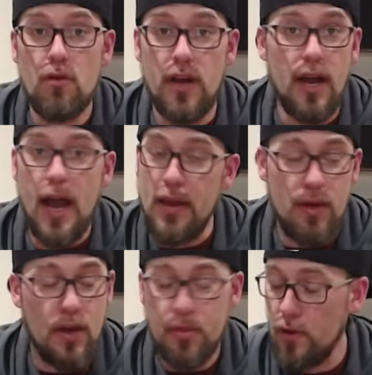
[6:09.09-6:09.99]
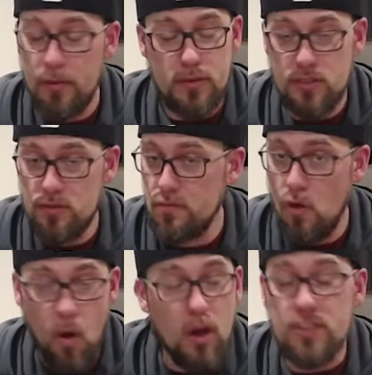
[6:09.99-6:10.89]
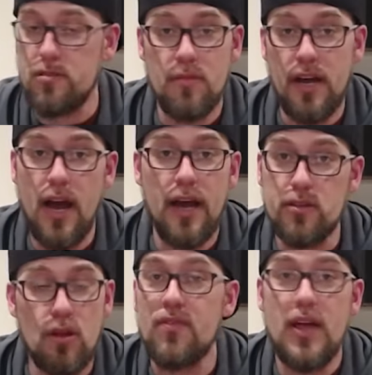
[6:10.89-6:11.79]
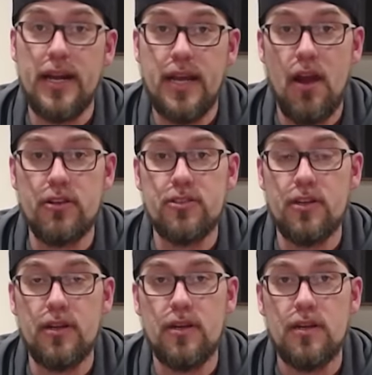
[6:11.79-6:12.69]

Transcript: I, I thought he was awesome. I, I love that character.